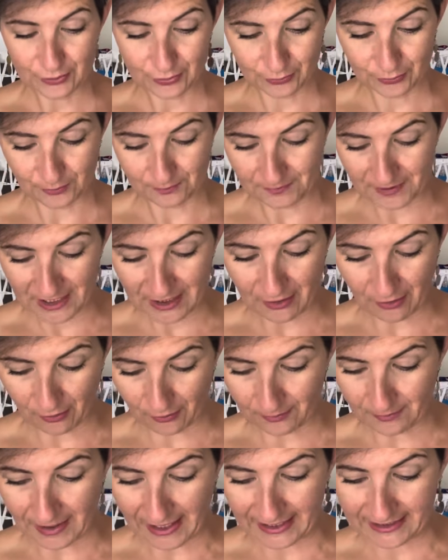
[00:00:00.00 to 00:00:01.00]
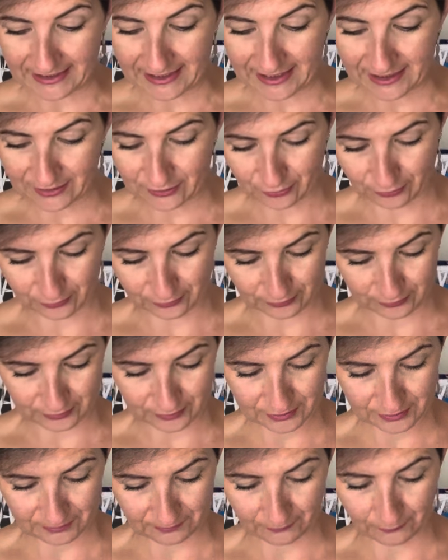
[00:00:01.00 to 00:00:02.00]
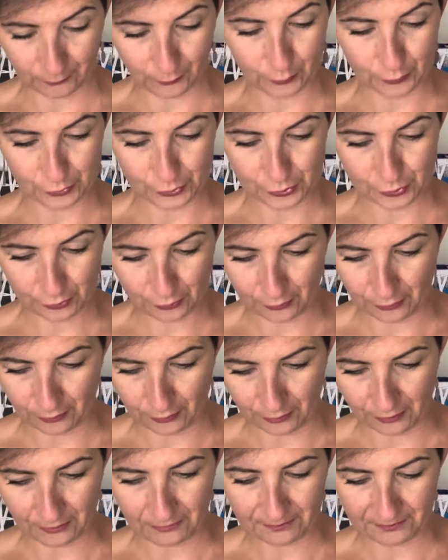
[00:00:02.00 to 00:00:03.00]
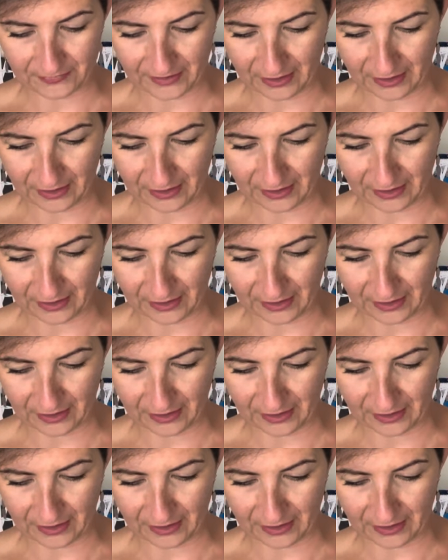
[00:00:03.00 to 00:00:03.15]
to be on my needles for sure